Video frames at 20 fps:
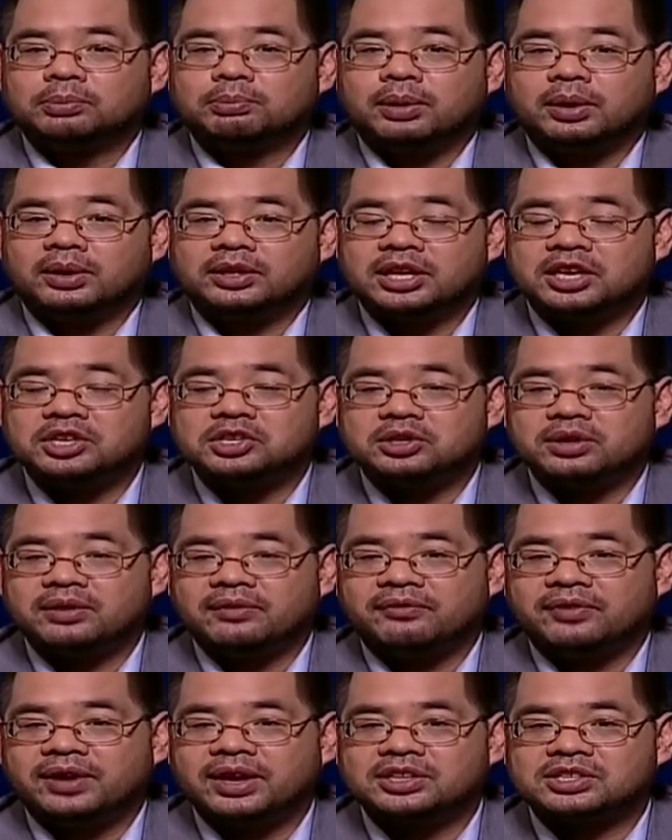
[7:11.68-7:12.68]
Could
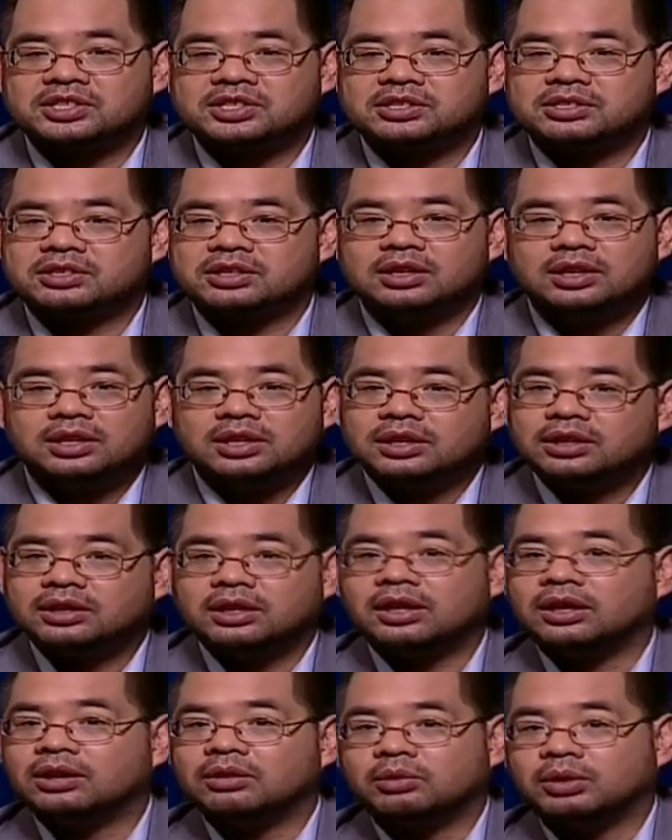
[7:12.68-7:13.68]
potentially face
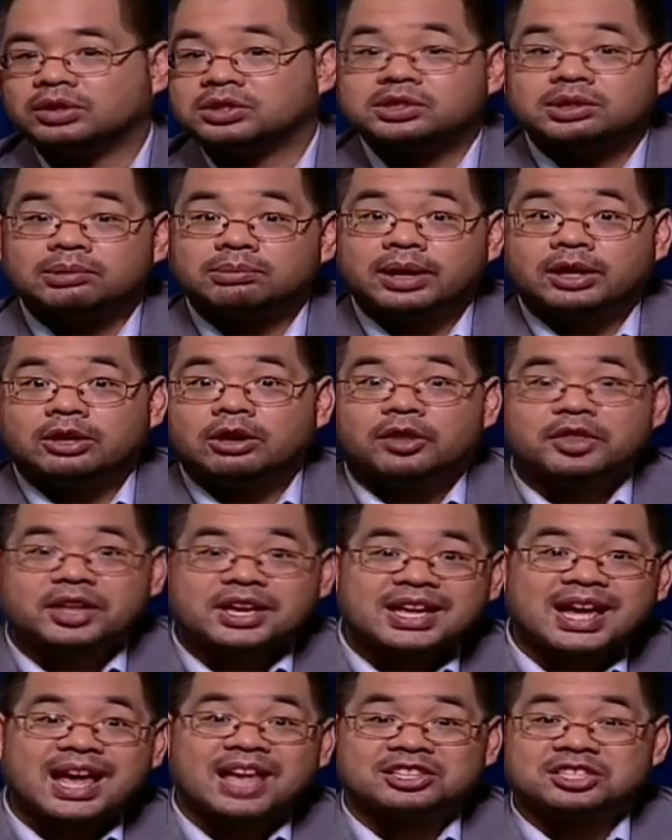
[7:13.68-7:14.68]
what some might
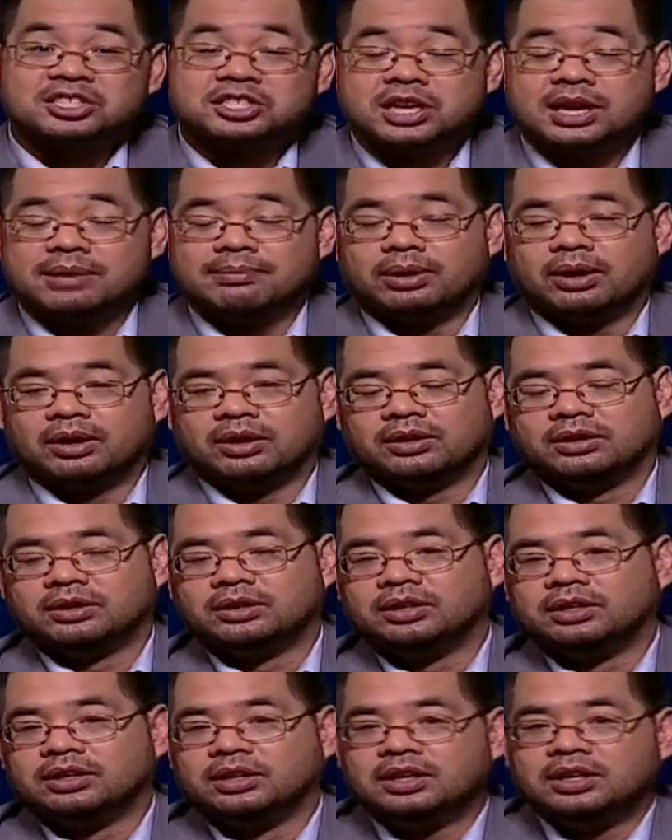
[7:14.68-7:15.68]
call the gas chamber.
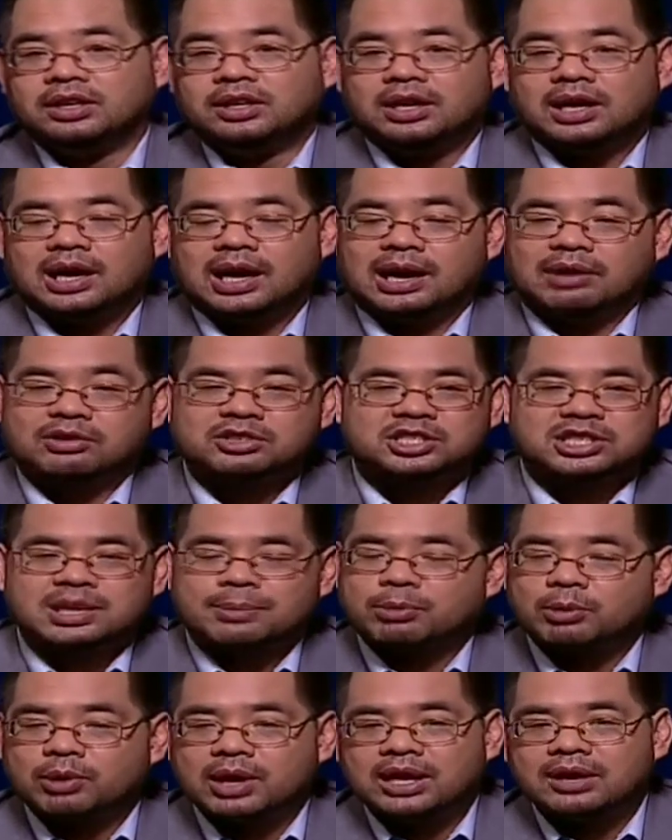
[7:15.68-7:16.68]
I
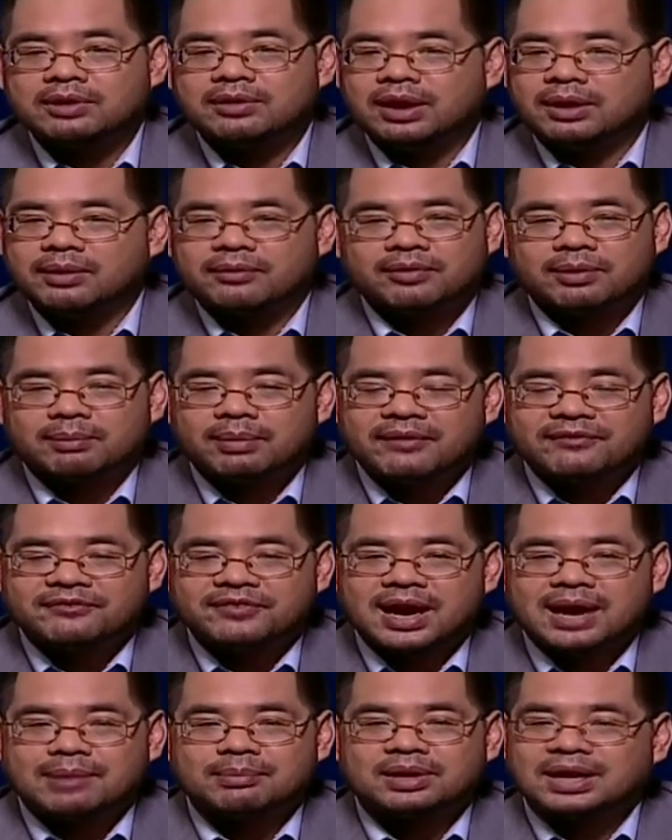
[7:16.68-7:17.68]
was separated from
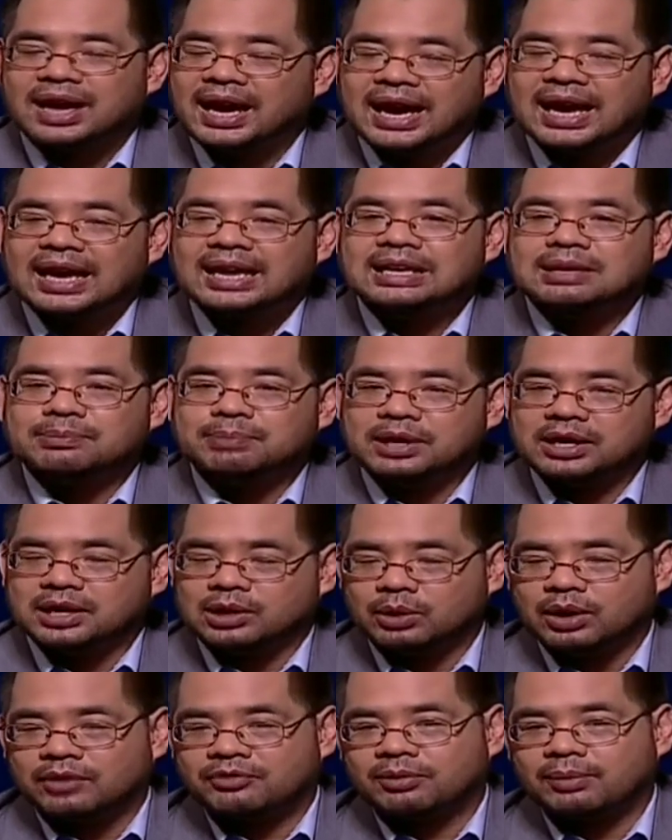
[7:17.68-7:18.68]
my family. I hated
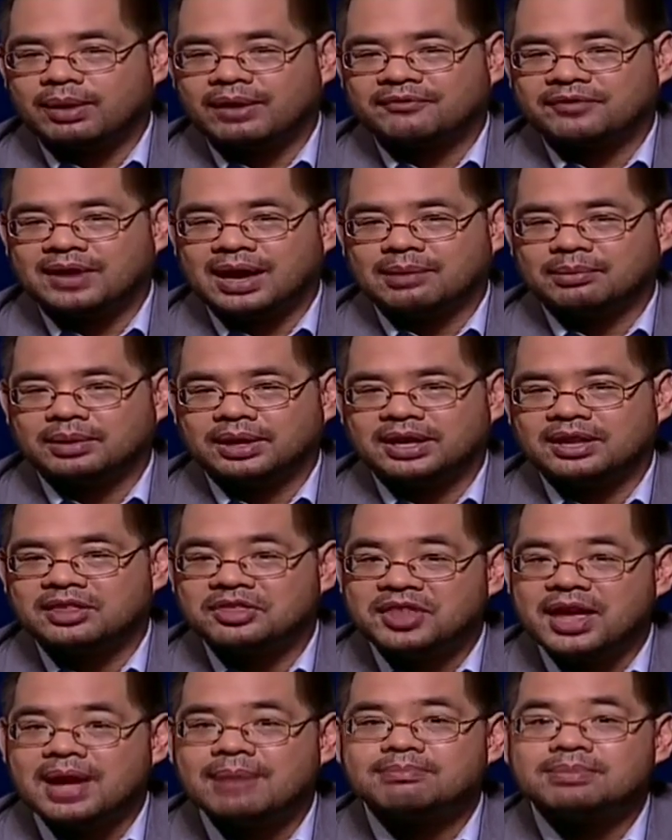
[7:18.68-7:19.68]
being away from my
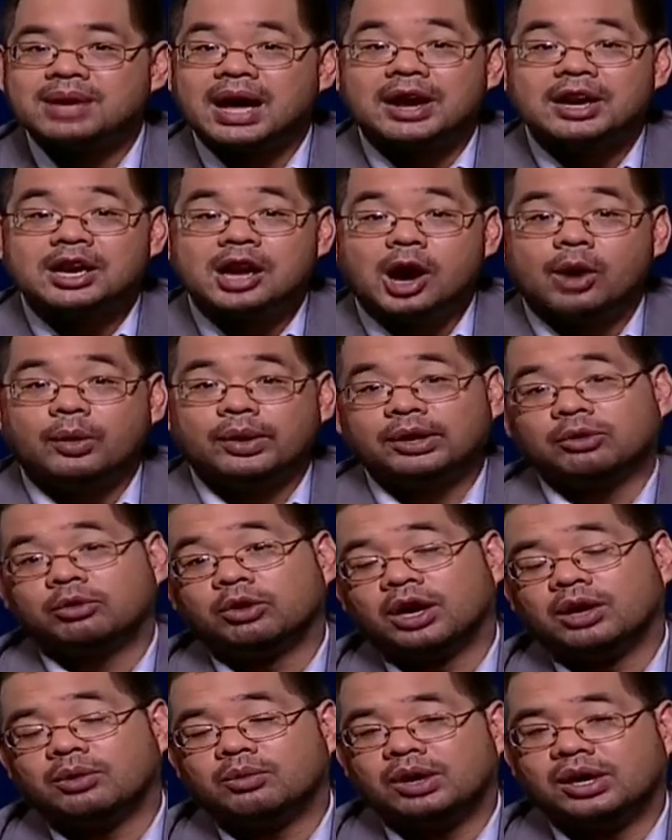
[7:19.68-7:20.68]
family and them not
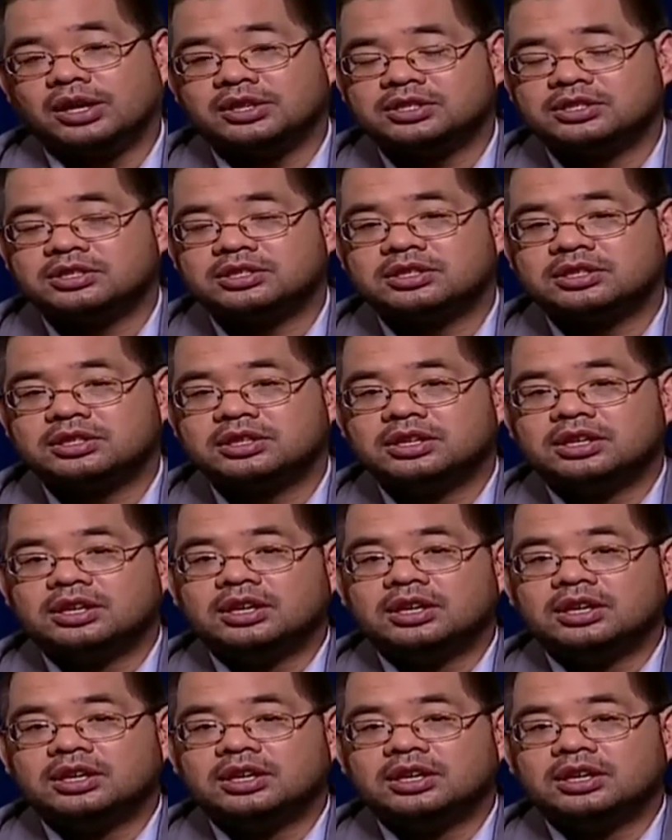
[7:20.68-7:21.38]
knowing where I was.